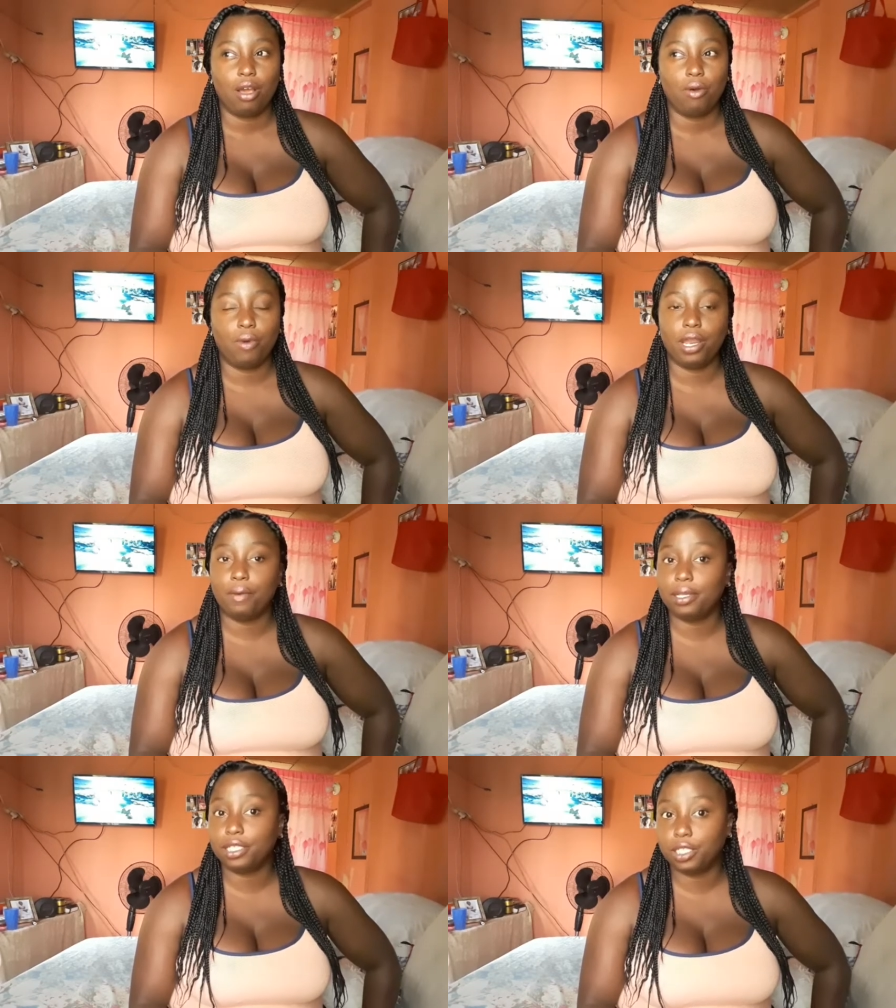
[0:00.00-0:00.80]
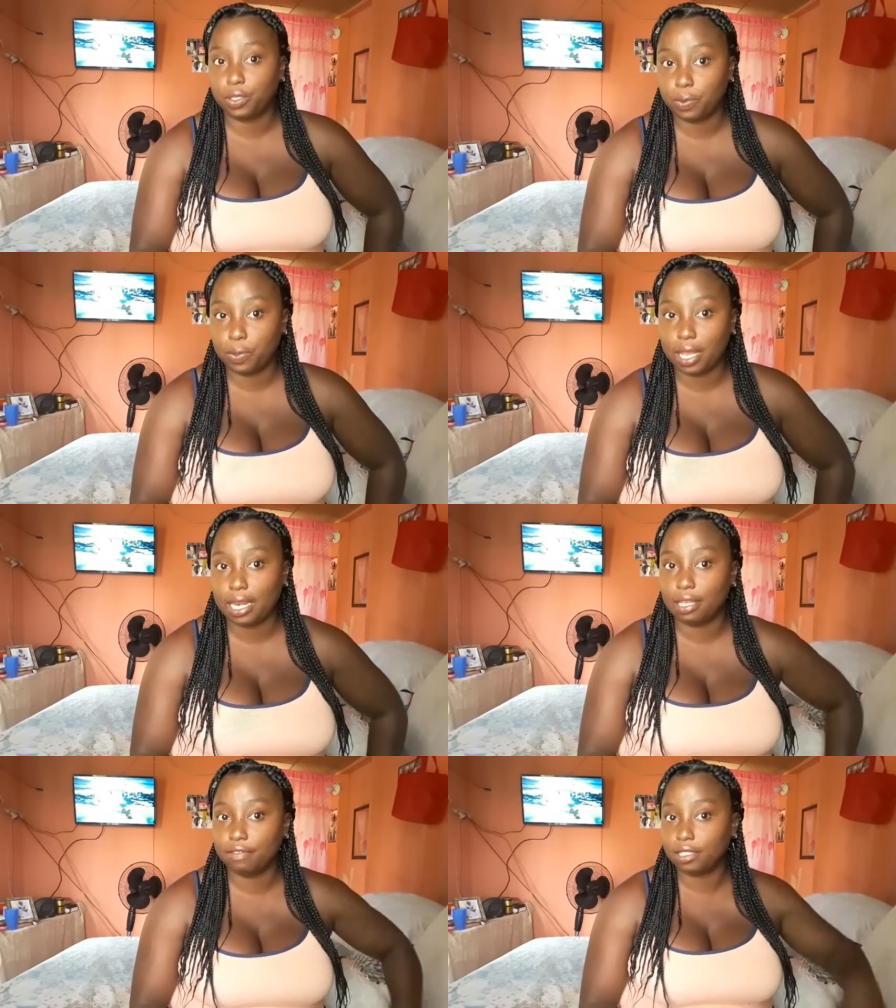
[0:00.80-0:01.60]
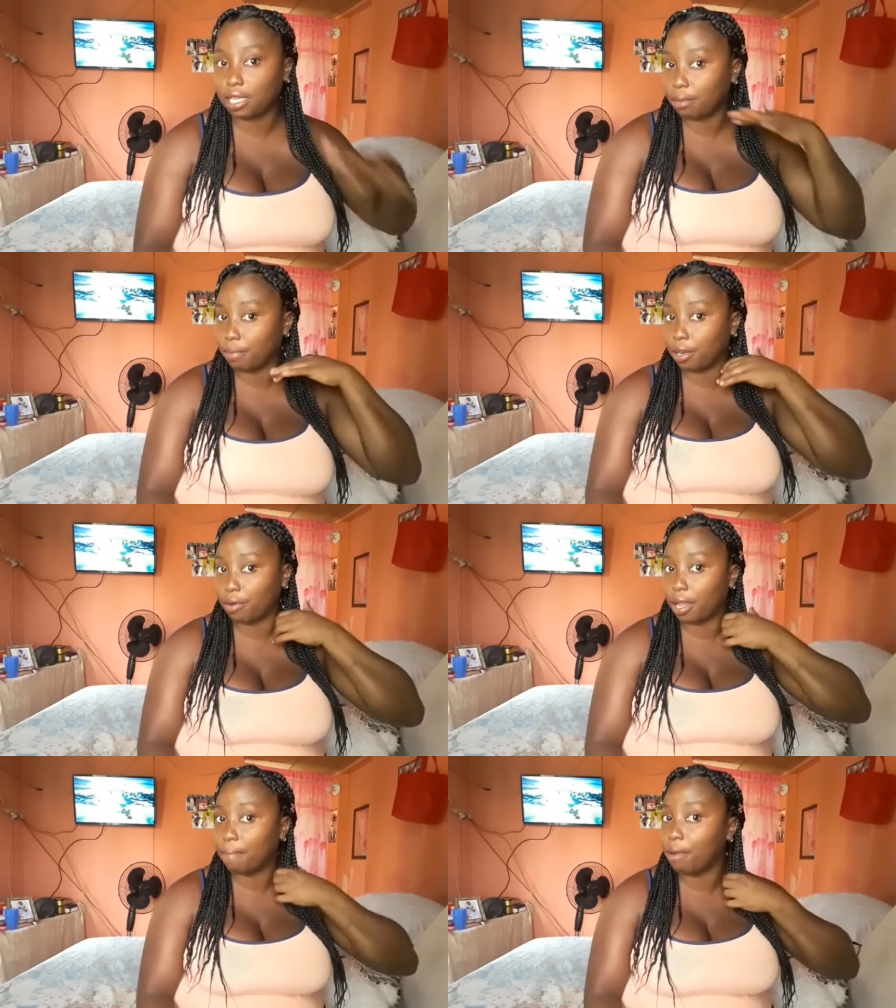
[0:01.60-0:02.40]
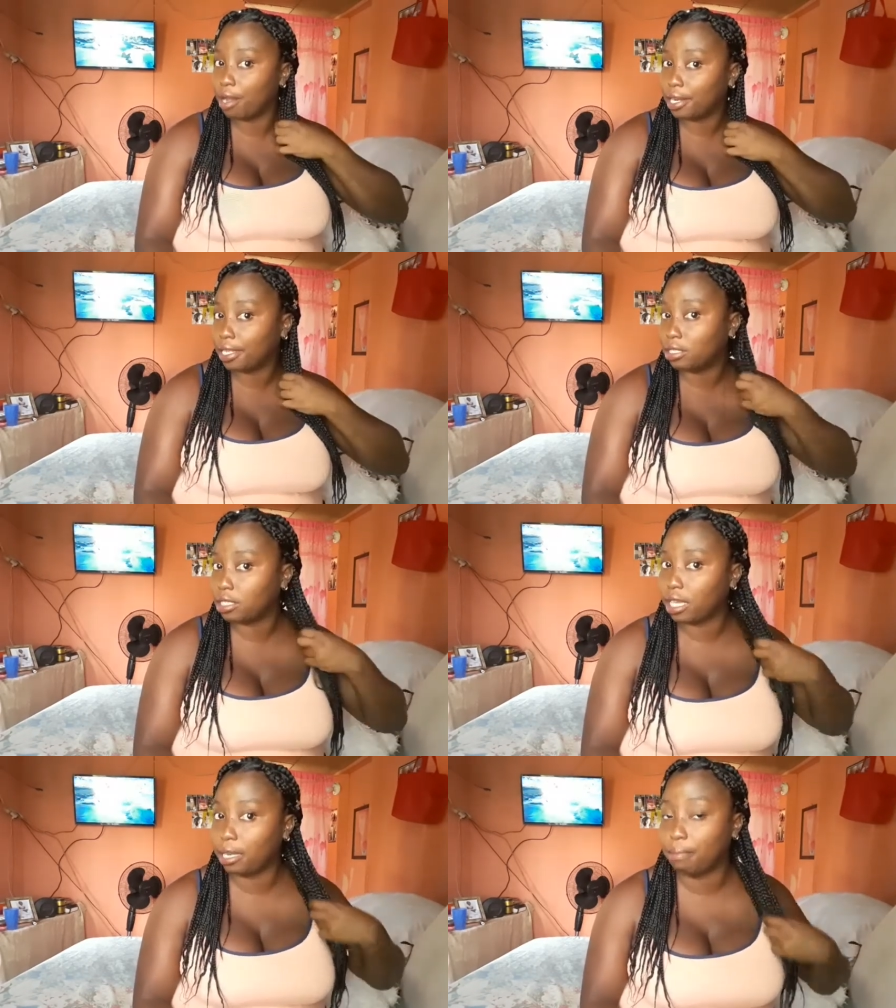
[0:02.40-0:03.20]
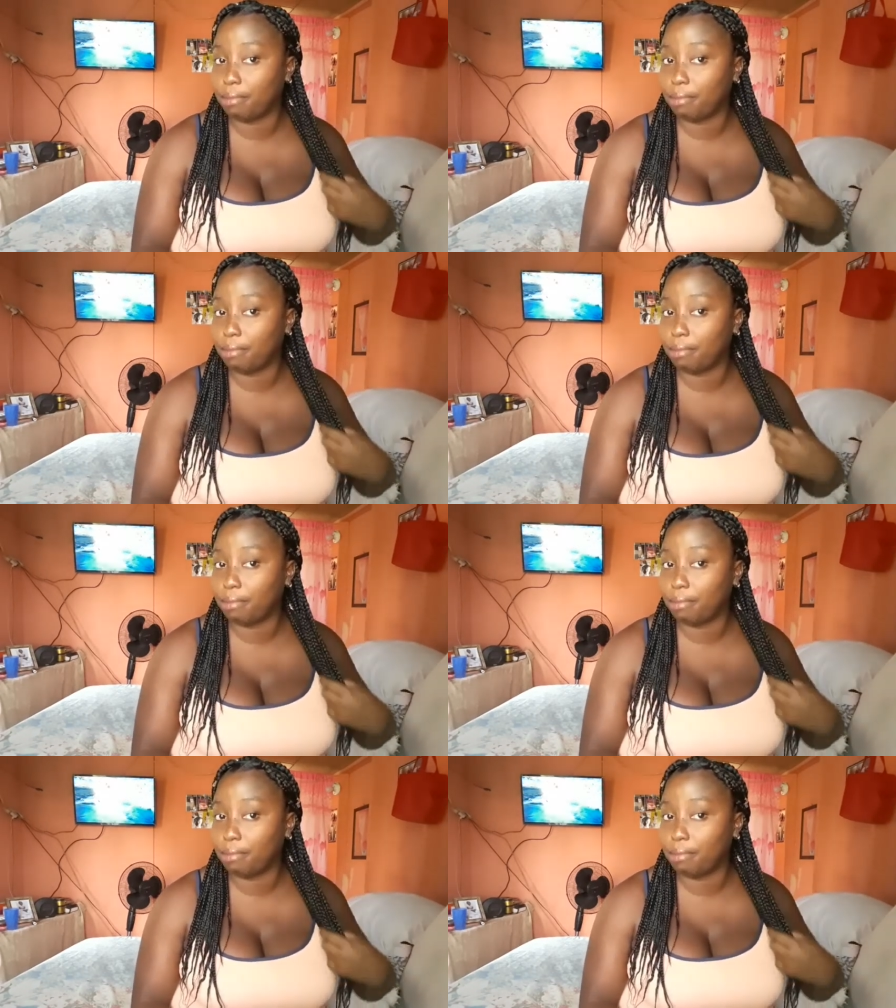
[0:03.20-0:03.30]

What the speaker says: When I was 2, I lived St. Mary. I born in St.